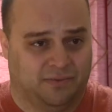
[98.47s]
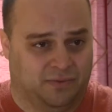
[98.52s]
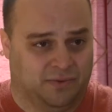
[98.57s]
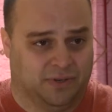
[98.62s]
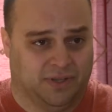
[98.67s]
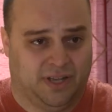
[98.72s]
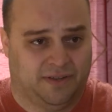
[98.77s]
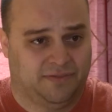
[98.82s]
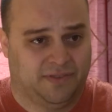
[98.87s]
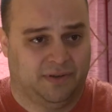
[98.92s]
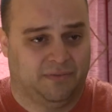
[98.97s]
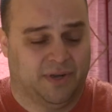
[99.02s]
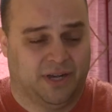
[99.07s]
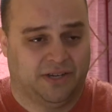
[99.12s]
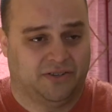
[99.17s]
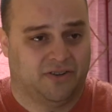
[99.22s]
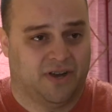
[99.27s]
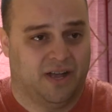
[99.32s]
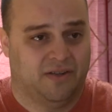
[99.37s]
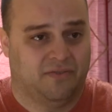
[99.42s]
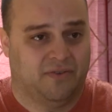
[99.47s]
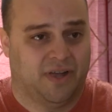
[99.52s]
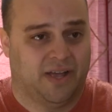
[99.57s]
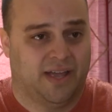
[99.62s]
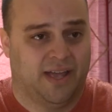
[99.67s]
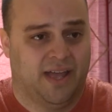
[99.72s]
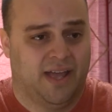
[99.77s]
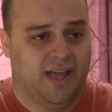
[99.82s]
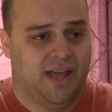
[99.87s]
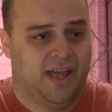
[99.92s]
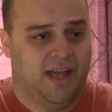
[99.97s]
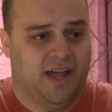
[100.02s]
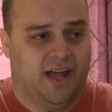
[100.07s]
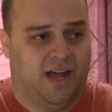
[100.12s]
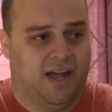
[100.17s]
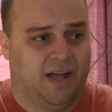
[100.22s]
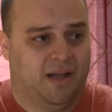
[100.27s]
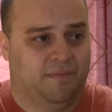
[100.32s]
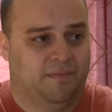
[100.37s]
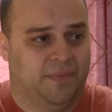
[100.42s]
Ken says he wants answers
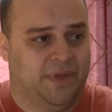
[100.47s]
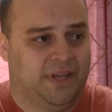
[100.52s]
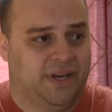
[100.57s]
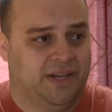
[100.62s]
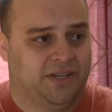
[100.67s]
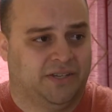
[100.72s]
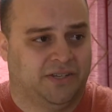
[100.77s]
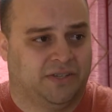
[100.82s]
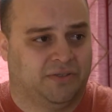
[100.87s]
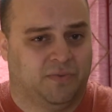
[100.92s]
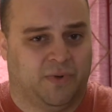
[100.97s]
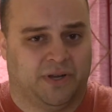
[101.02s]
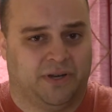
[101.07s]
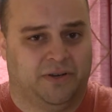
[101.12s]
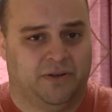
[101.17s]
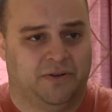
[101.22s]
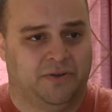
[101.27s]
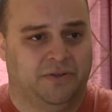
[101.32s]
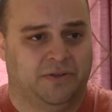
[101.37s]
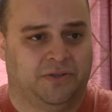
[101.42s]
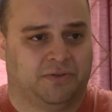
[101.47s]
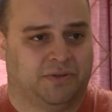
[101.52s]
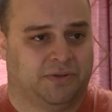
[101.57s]
uh, now. And I just want to know who's